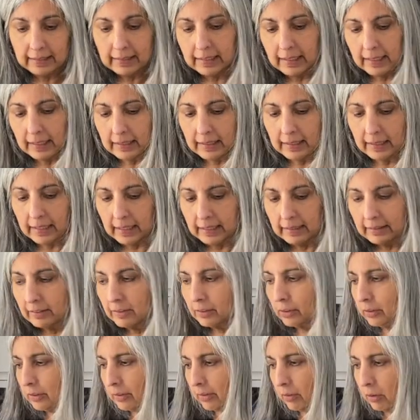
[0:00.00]
the egg against
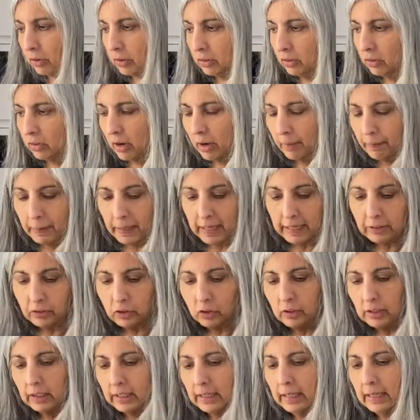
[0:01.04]
because they've got a sharp edge.
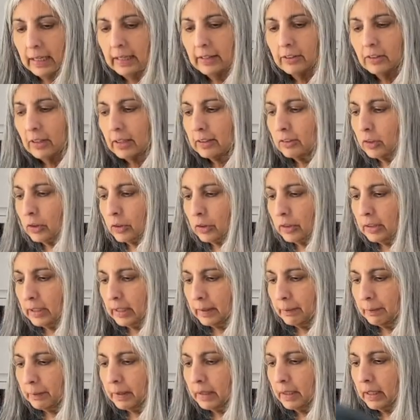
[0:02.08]
That's a good
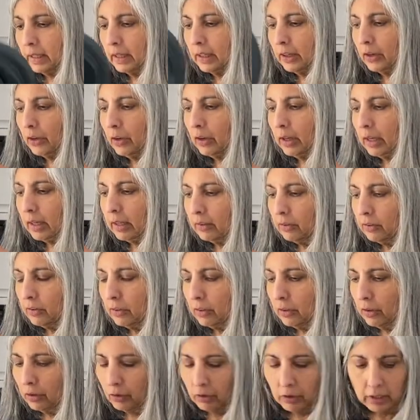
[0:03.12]
tip. Okay,
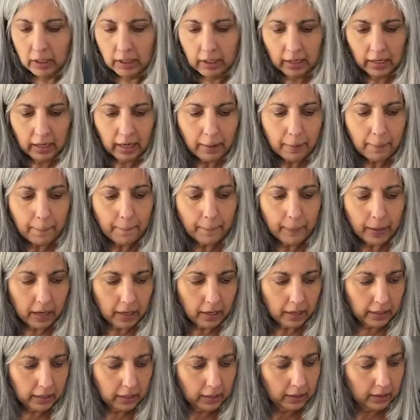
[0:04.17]
so
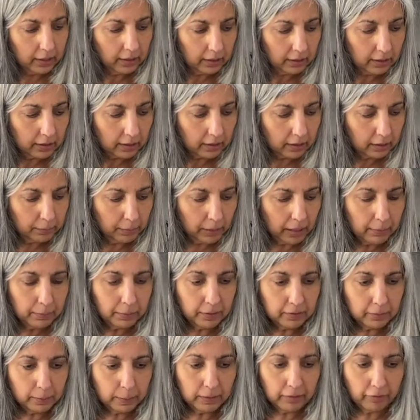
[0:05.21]
my kebab
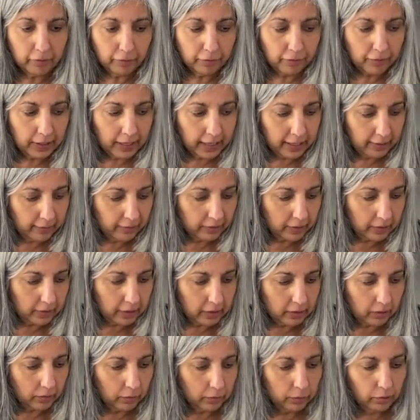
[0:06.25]
has been
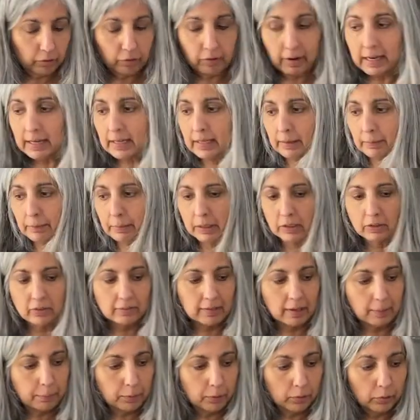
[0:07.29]
flavored already because
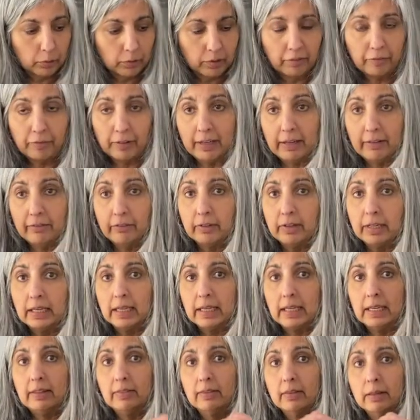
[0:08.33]
I put all the flavoring
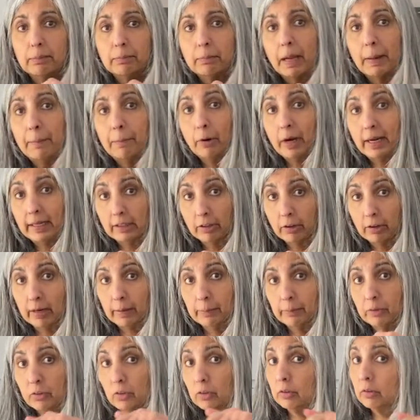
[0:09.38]
in my
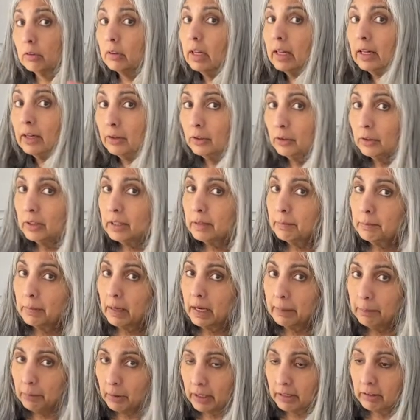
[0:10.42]
breadcrumbs. So look at
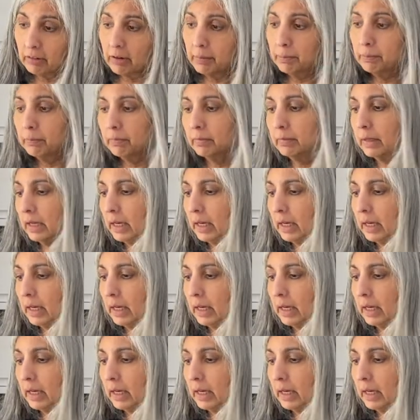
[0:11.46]
my breadcrumb